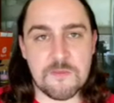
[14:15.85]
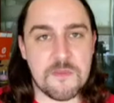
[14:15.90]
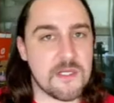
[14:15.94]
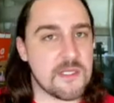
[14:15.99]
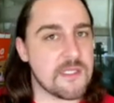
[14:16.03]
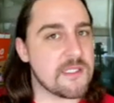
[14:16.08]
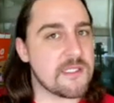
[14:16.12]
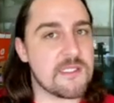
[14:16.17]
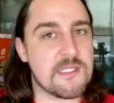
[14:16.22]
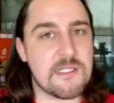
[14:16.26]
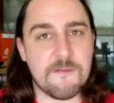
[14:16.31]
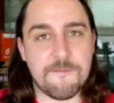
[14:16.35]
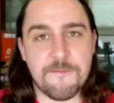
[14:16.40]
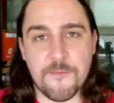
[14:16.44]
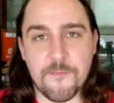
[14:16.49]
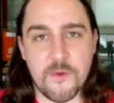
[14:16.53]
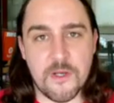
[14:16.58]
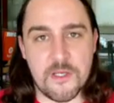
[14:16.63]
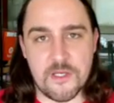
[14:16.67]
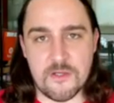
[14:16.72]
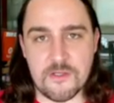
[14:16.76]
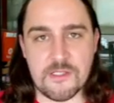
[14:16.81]
because it's
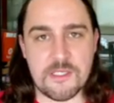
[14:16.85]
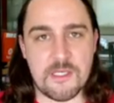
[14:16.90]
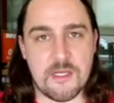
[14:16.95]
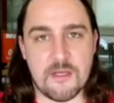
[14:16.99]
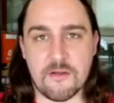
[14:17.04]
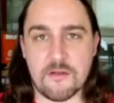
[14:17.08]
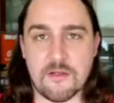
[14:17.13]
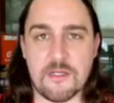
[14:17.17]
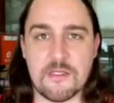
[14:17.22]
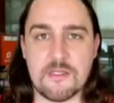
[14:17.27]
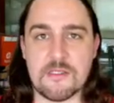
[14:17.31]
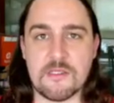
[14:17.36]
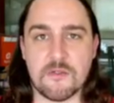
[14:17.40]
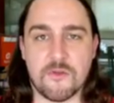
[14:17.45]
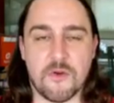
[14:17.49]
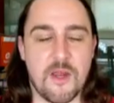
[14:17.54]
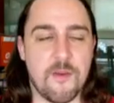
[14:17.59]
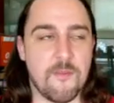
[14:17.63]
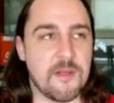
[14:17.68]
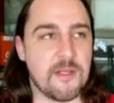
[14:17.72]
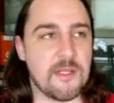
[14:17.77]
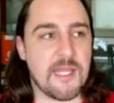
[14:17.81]
different when you see it on
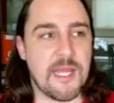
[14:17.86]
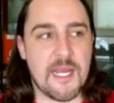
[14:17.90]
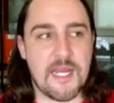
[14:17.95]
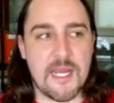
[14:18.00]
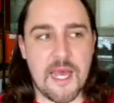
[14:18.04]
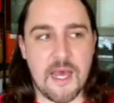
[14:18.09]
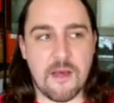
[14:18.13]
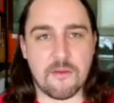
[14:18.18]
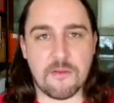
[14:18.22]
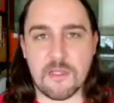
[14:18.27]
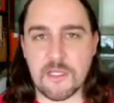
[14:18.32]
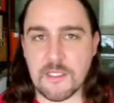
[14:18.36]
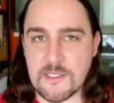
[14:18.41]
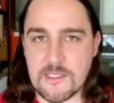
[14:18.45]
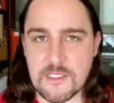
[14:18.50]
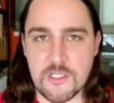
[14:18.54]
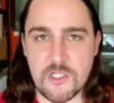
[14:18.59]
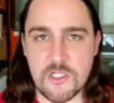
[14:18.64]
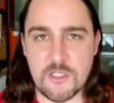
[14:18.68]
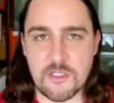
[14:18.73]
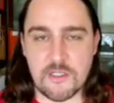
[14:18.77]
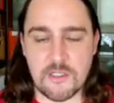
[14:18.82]
Instagram and laid out like
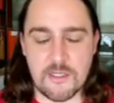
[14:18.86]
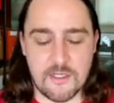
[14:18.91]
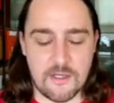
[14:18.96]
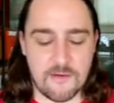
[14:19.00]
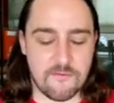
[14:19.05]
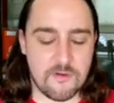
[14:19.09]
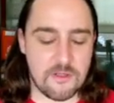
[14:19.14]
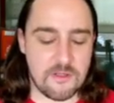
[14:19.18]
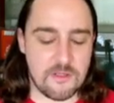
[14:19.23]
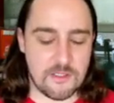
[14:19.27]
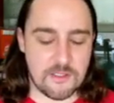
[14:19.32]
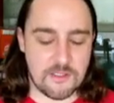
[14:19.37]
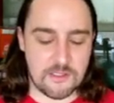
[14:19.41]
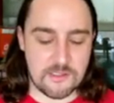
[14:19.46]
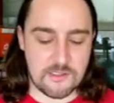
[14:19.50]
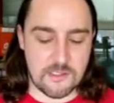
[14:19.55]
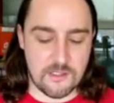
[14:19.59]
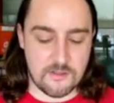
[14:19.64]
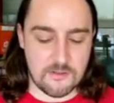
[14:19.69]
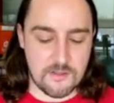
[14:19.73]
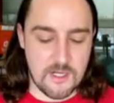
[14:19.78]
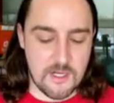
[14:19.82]
digitally and everything.
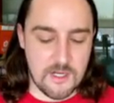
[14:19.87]
So